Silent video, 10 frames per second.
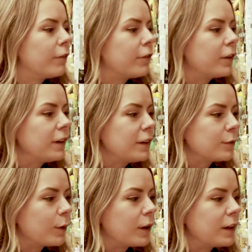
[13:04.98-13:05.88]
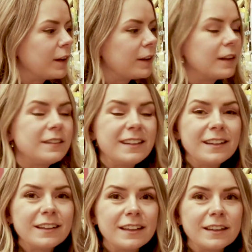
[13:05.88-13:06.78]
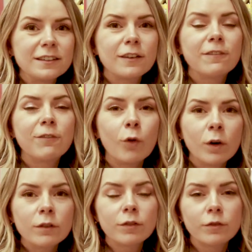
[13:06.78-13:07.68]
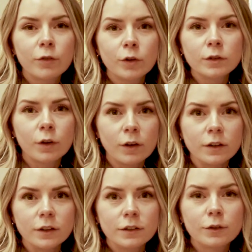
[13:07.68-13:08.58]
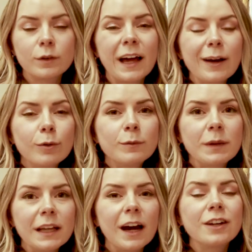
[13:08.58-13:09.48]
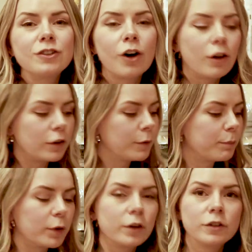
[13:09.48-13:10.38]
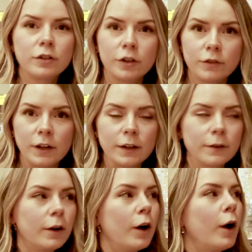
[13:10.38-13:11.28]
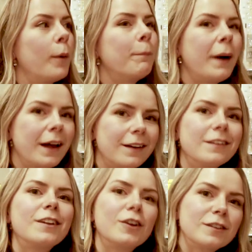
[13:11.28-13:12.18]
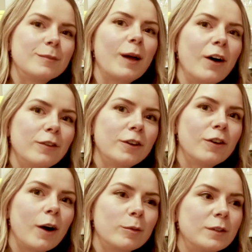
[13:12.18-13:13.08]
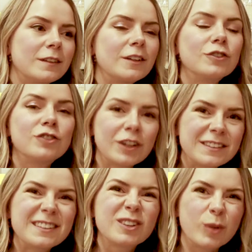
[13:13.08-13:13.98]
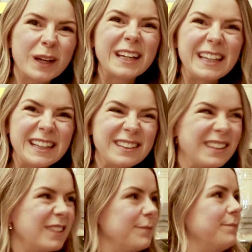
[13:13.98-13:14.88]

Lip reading: For this one, the deal is 4 for $4, so that would be $1 per serving. But there are some healthier options that are just as quick and easy.